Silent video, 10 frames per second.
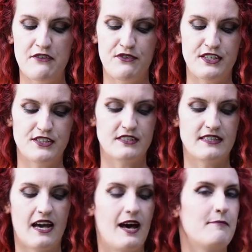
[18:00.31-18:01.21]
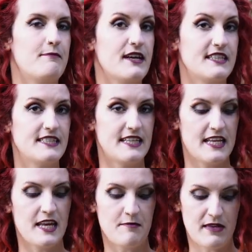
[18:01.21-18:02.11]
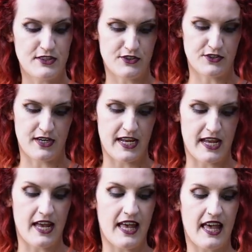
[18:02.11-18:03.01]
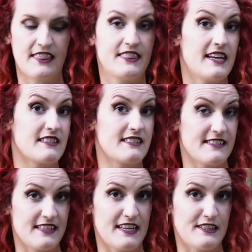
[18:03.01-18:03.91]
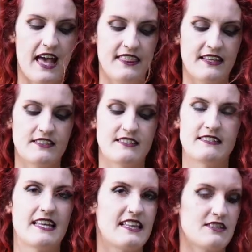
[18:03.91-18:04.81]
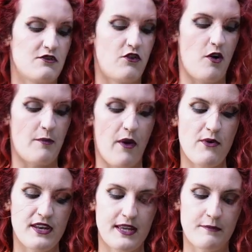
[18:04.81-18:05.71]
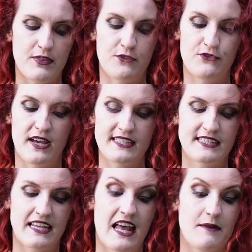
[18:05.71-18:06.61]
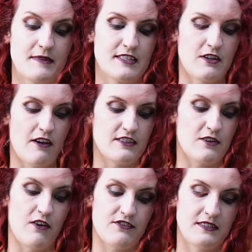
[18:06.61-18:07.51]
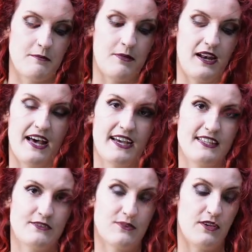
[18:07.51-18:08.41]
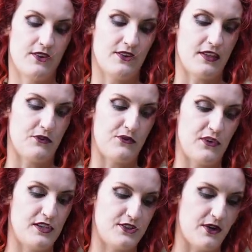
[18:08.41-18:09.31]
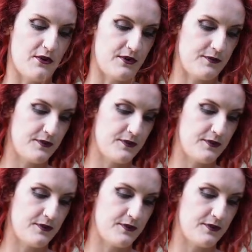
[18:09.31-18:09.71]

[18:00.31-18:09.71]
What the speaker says: features are ambiguity, mystery and the unseen, and there is a sense of foreboding, but the frightening element is often implied rather than fully shown.